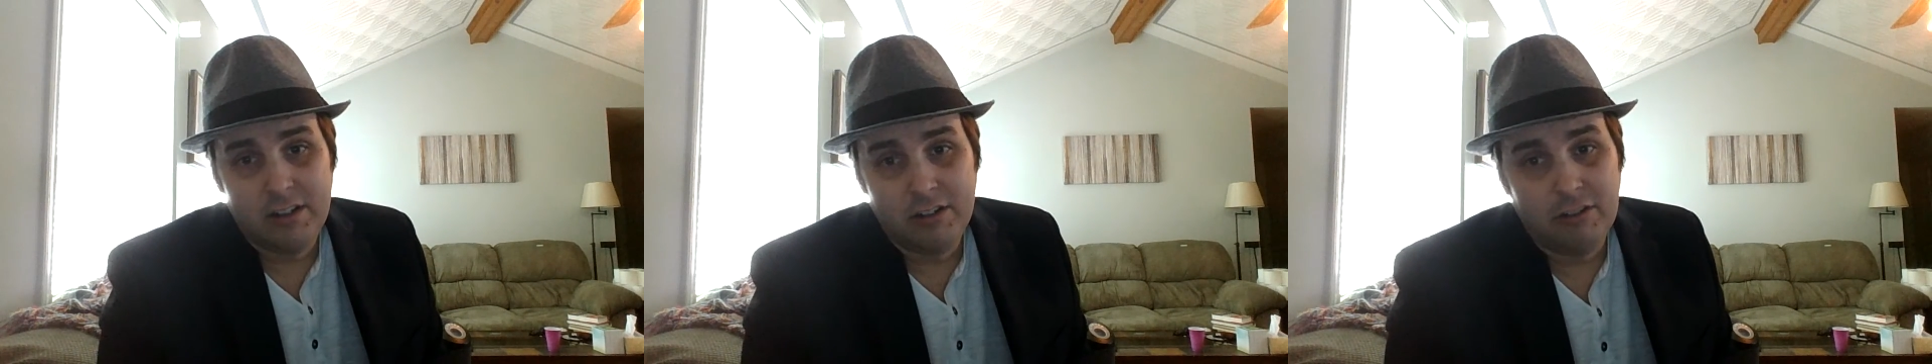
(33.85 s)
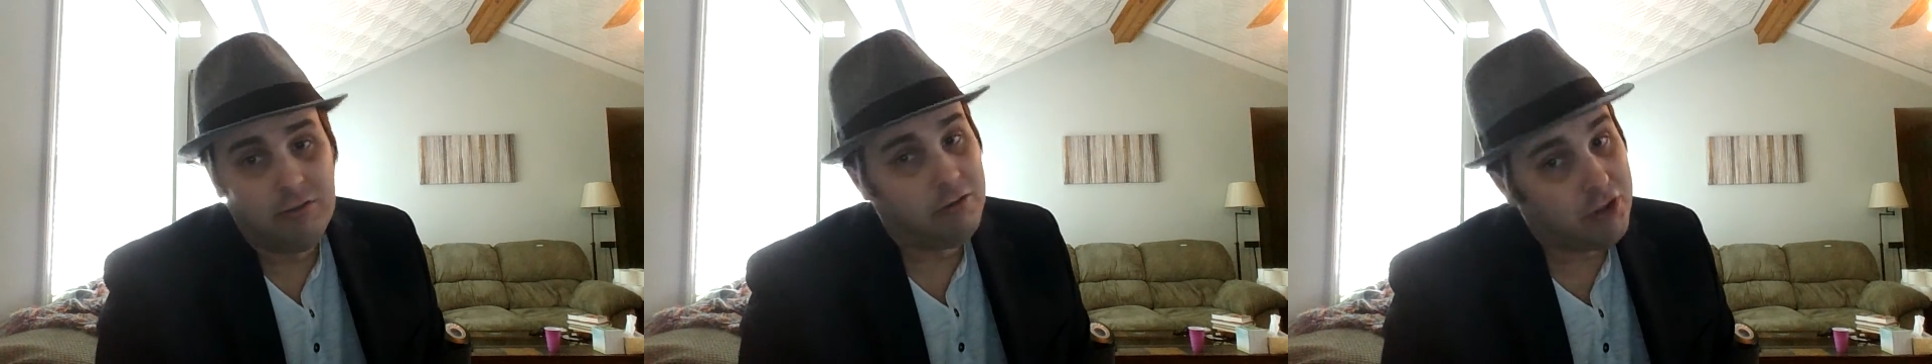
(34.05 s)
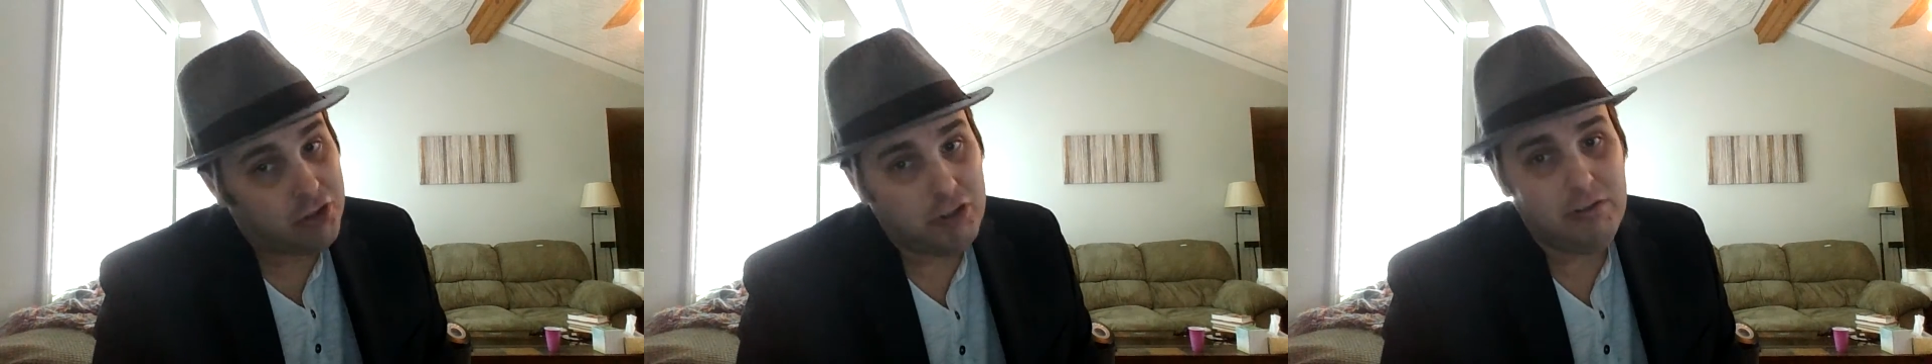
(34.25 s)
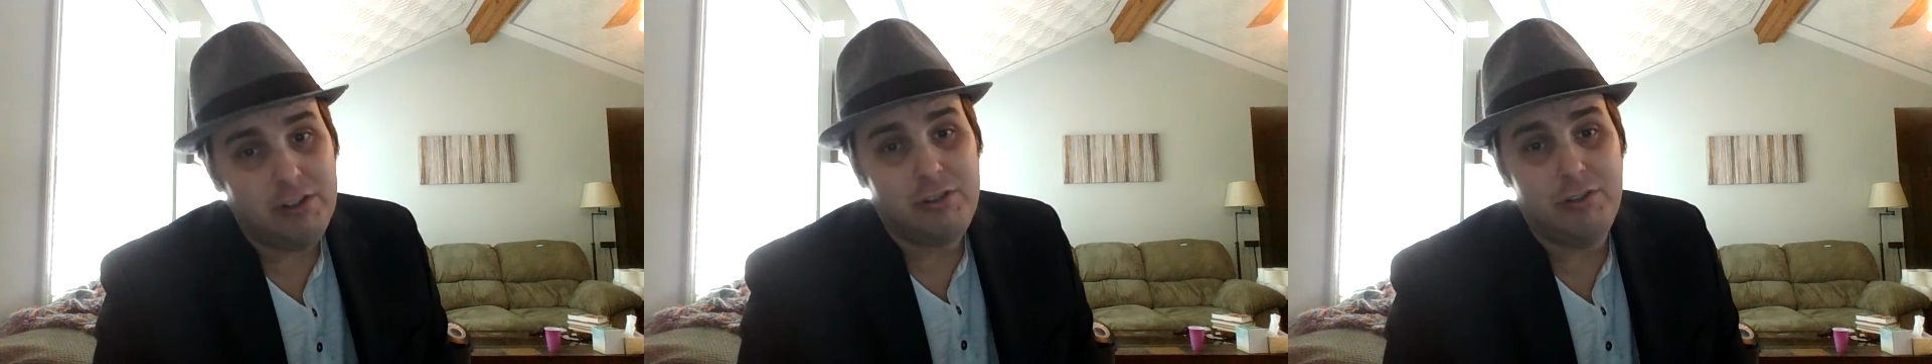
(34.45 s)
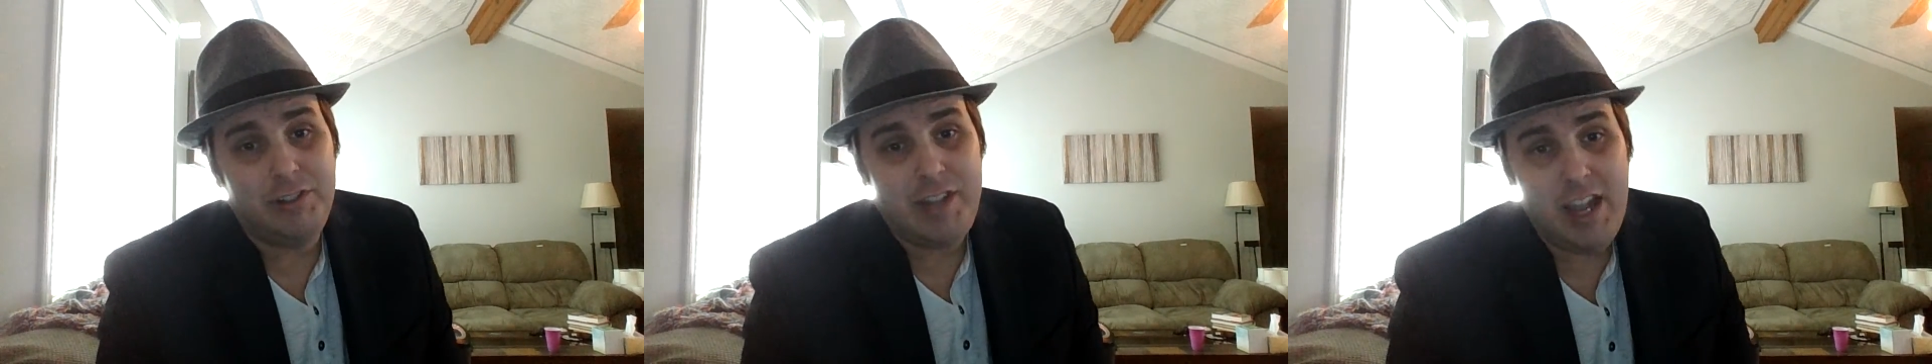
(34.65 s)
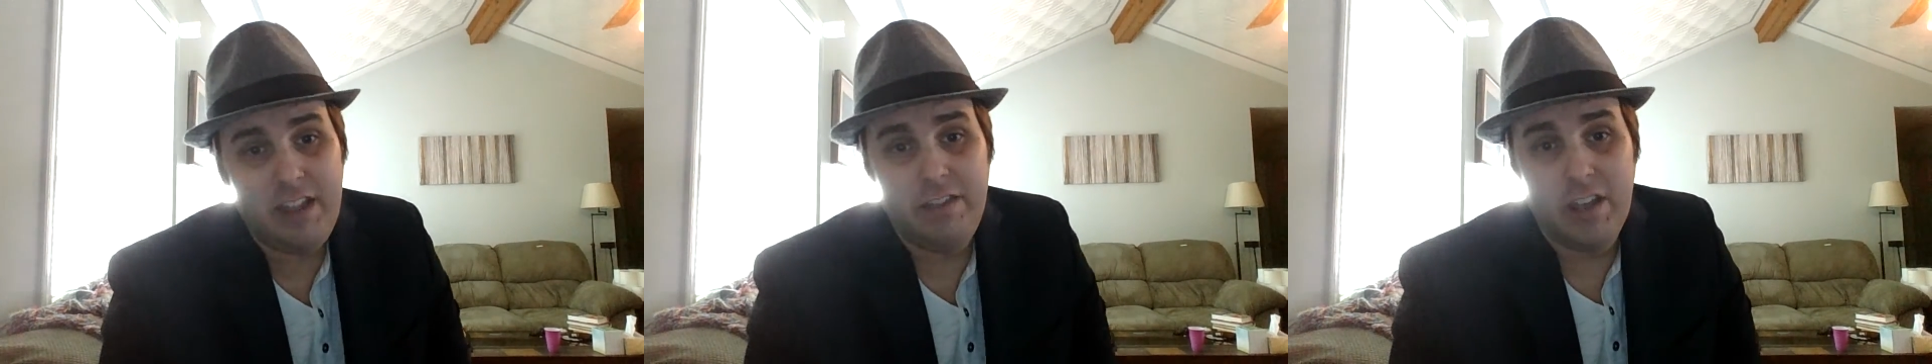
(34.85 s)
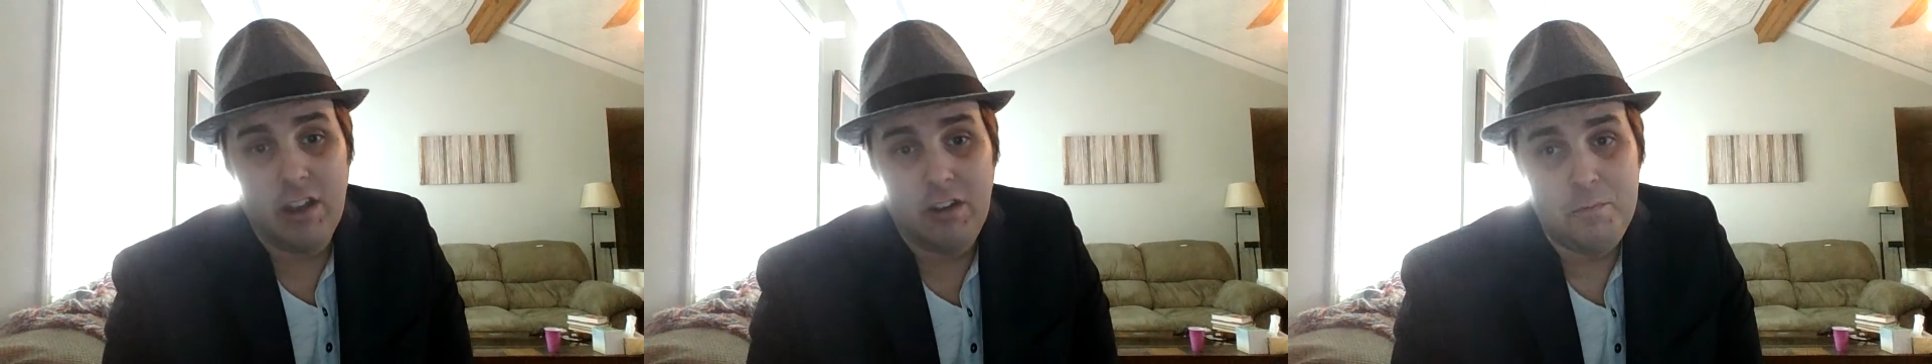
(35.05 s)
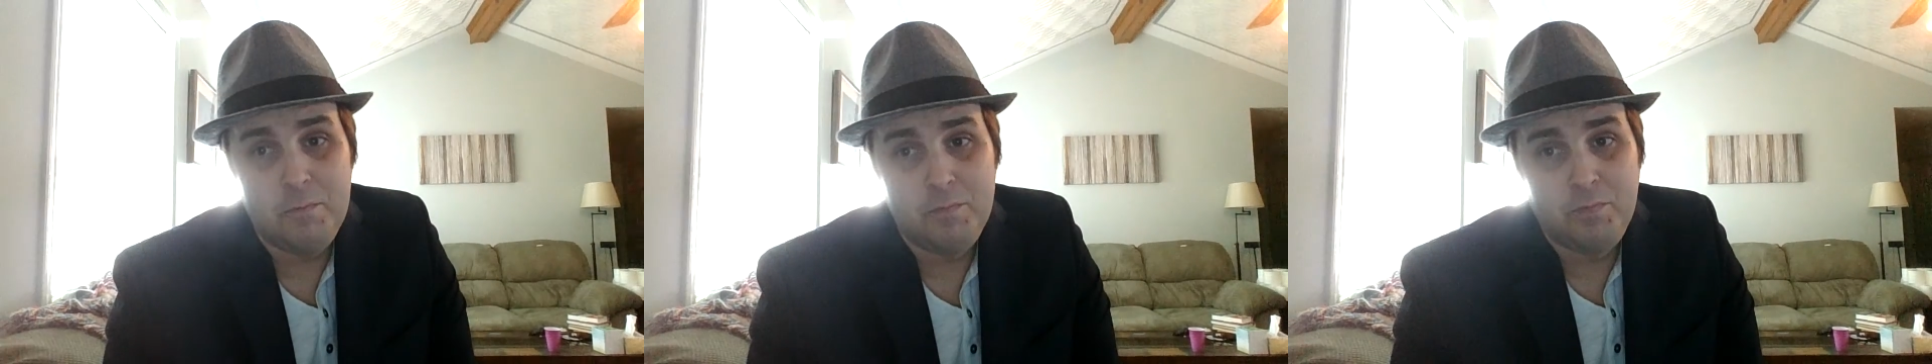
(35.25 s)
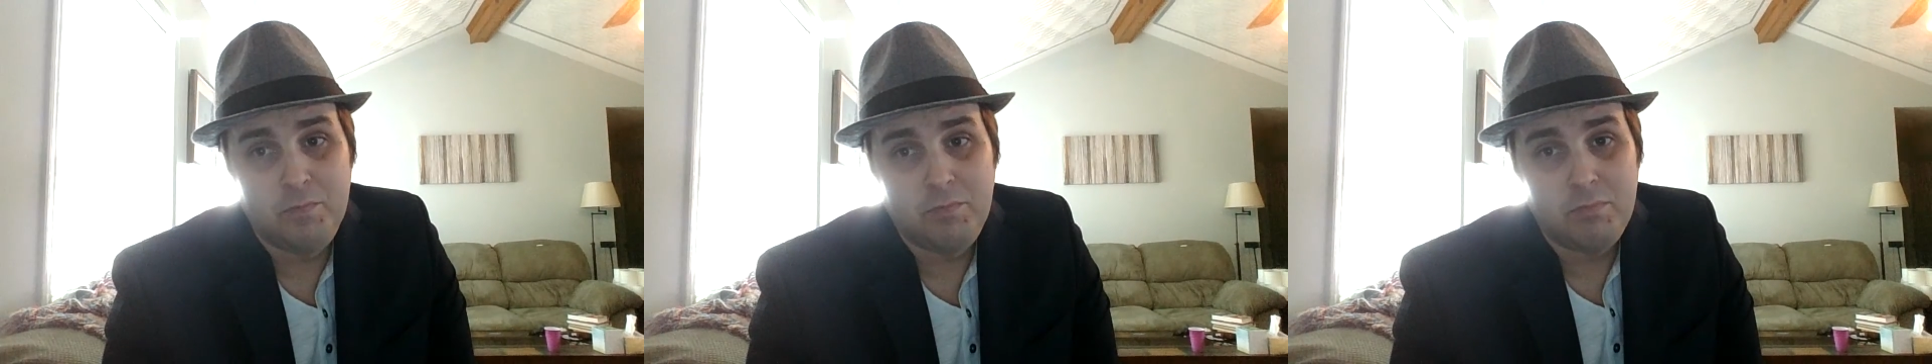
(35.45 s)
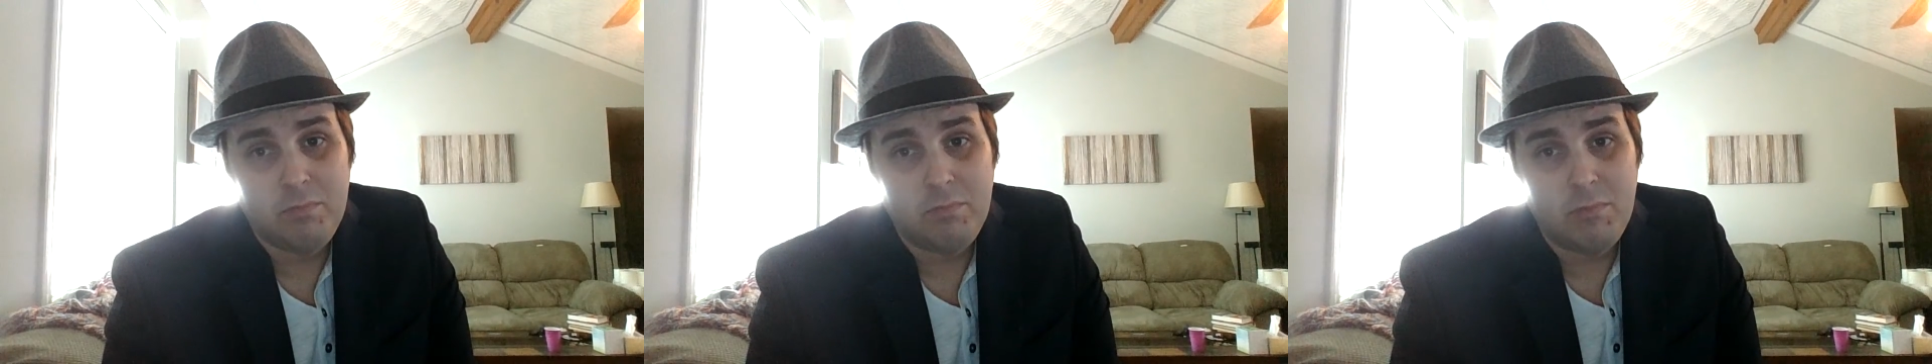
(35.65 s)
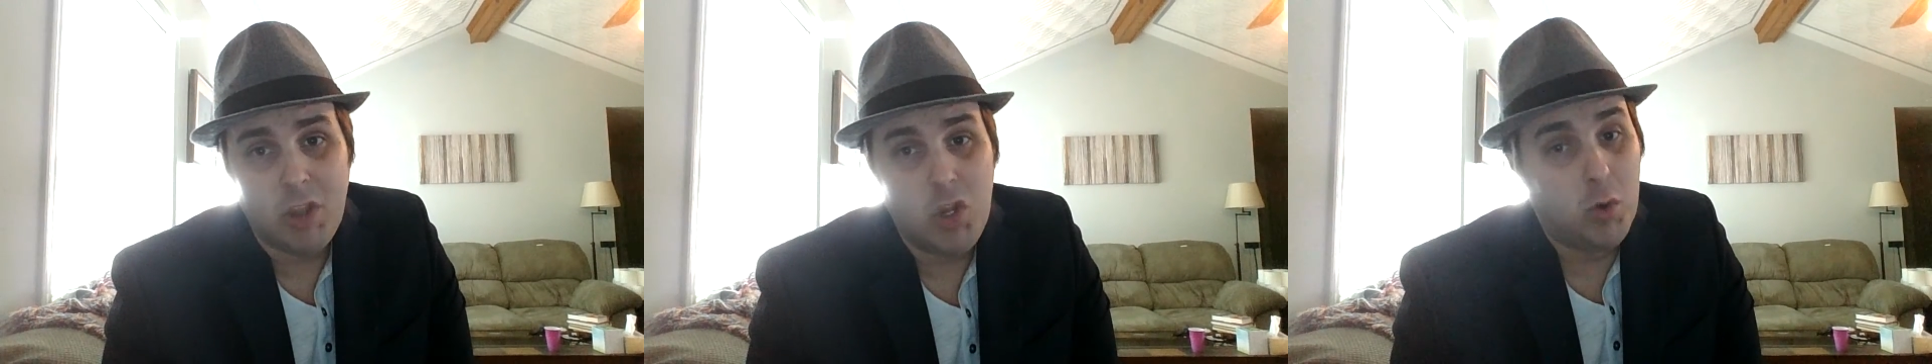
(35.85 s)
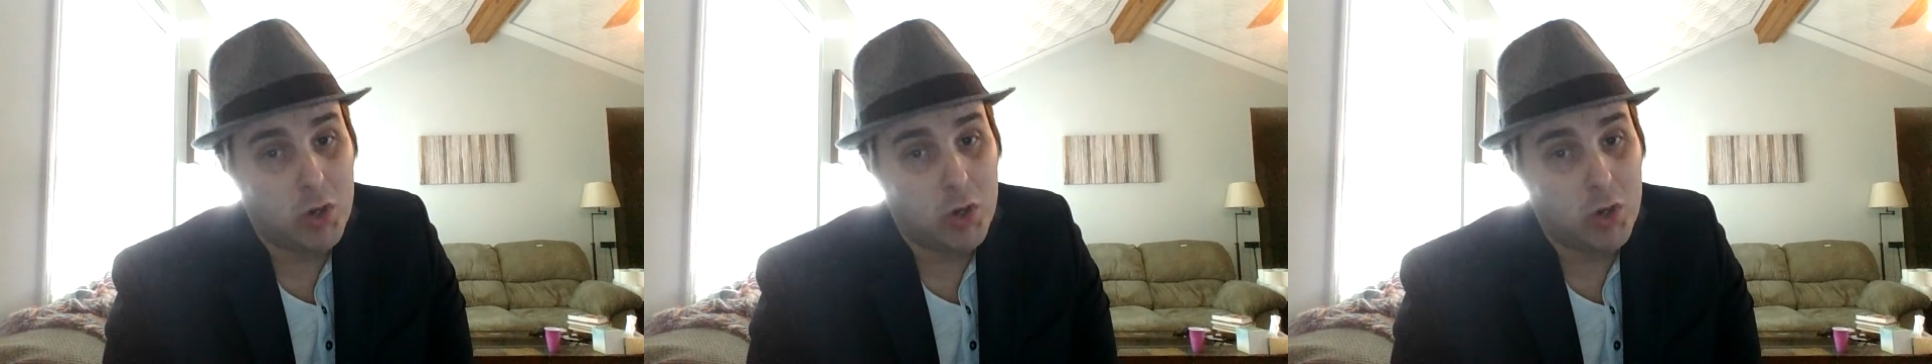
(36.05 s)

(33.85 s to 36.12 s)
For as sure as you stand there, you